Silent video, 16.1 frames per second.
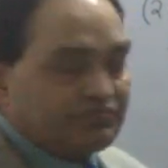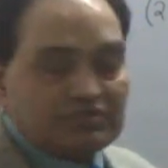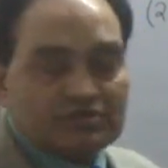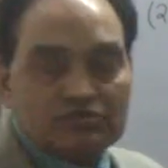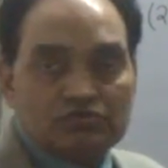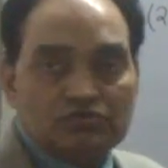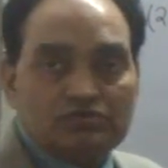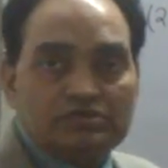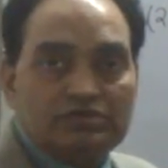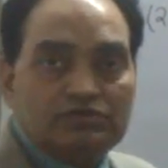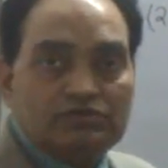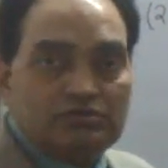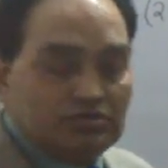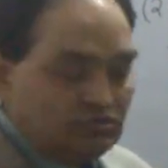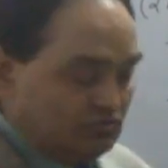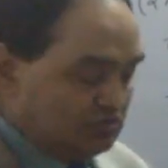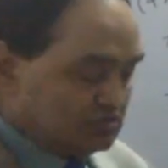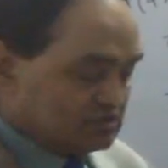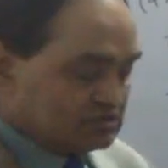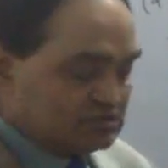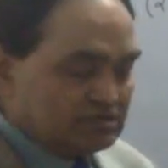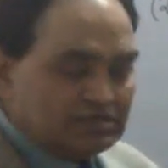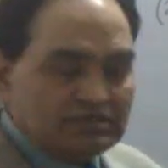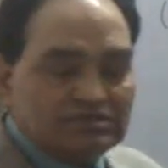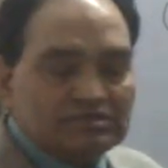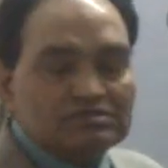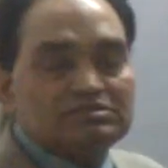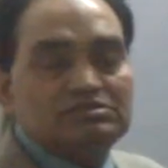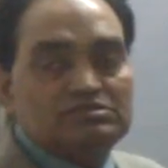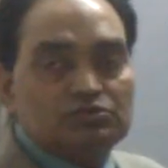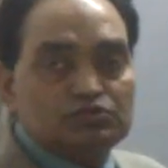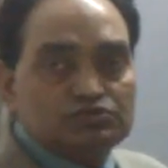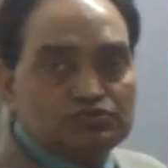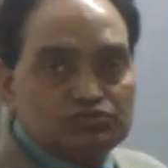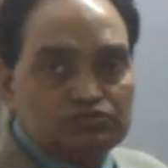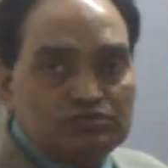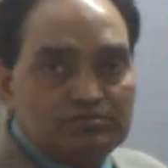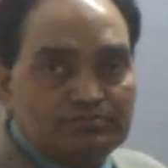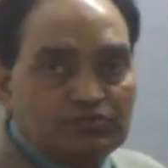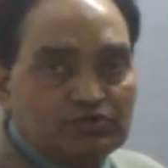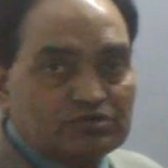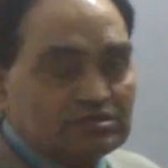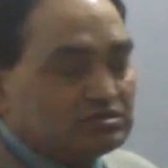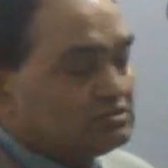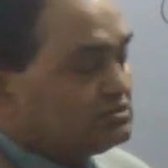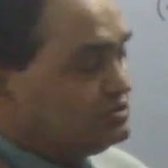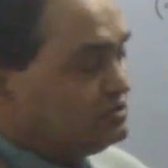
So Euler's integrals, those two important